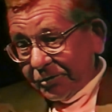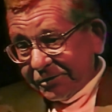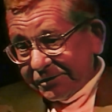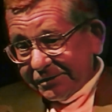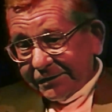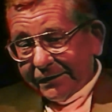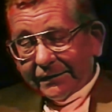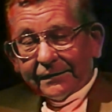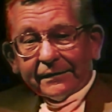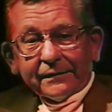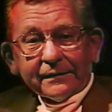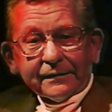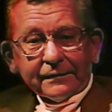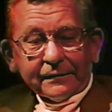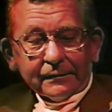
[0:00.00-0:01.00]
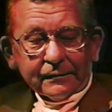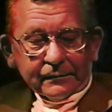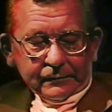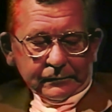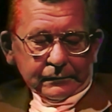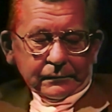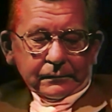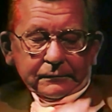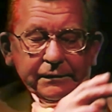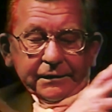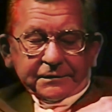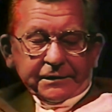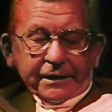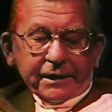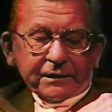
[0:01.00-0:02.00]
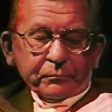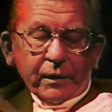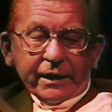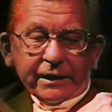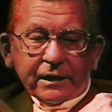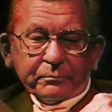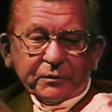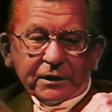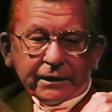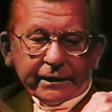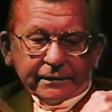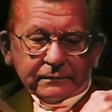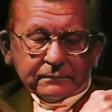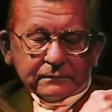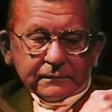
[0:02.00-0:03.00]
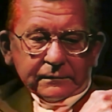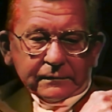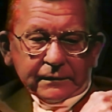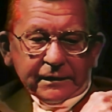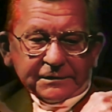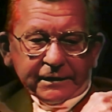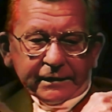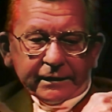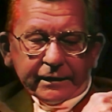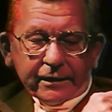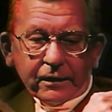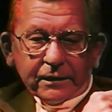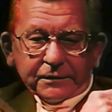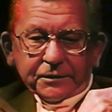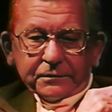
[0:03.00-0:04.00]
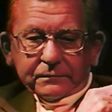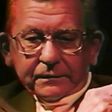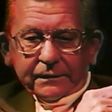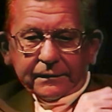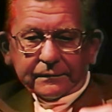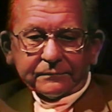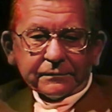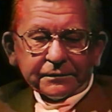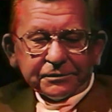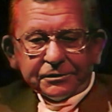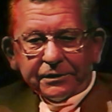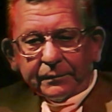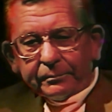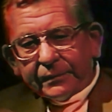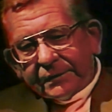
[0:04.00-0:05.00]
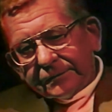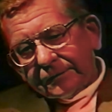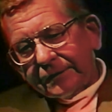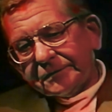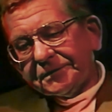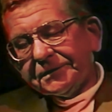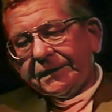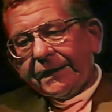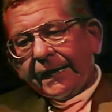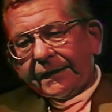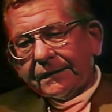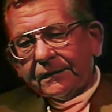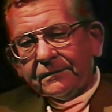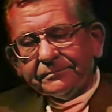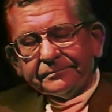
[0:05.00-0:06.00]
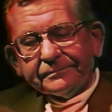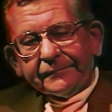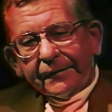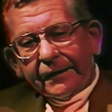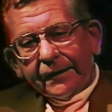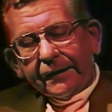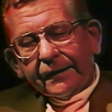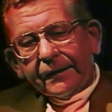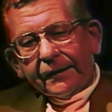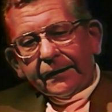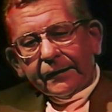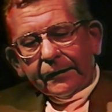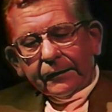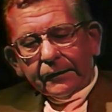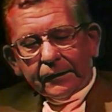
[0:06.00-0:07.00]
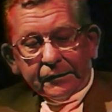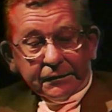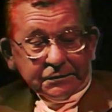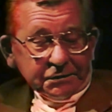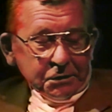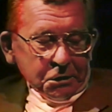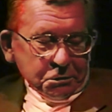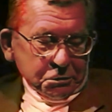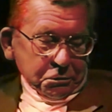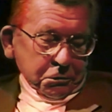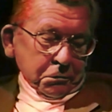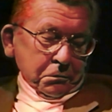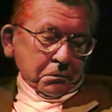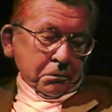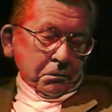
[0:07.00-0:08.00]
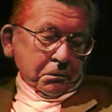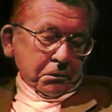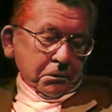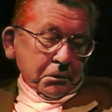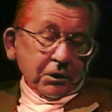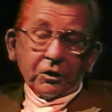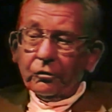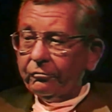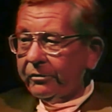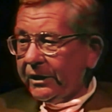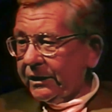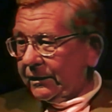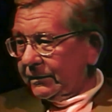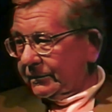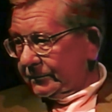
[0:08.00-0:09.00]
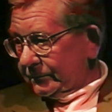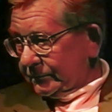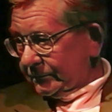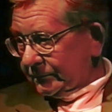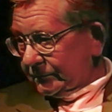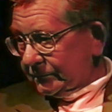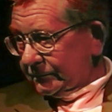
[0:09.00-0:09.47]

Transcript: Worse, they tagged my epaulet as I get on the ship in Seattle, and it says Korea.